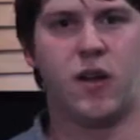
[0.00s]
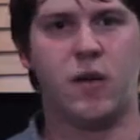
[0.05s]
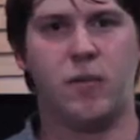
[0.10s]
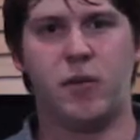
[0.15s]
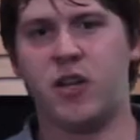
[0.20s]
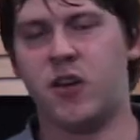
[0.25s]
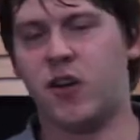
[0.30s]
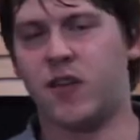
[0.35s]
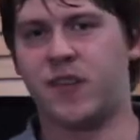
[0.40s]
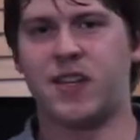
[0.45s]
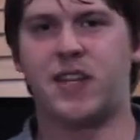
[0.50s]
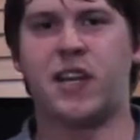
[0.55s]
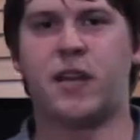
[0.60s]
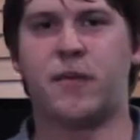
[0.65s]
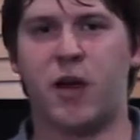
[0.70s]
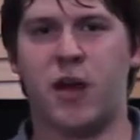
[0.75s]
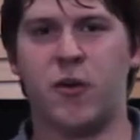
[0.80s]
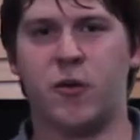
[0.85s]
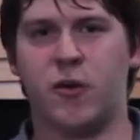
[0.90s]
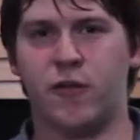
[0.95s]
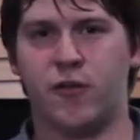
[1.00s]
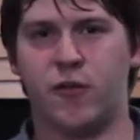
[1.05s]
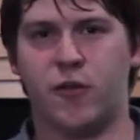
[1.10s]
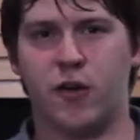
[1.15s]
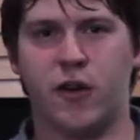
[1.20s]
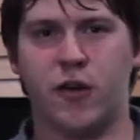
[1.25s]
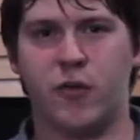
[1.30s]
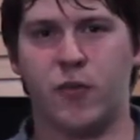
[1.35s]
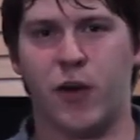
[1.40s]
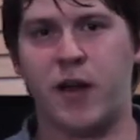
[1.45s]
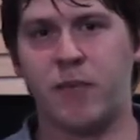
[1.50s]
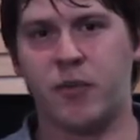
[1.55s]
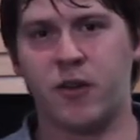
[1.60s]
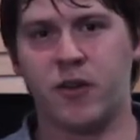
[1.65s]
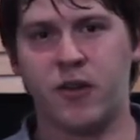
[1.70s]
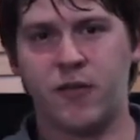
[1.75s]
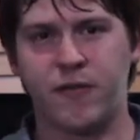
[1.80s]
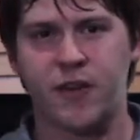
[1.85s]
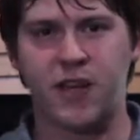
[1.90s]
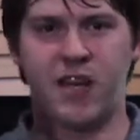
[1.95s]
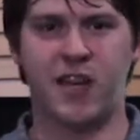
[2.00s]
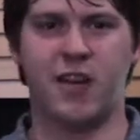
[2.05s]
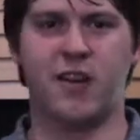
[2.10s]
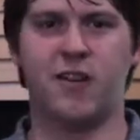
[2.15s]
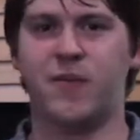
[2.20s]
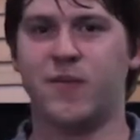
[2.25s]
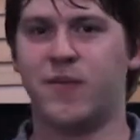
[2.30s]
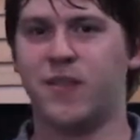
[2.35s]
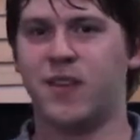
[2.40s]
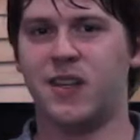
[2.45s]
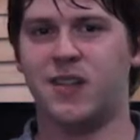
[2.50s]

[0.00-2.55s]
But you don't have to take my word for it. Right below the video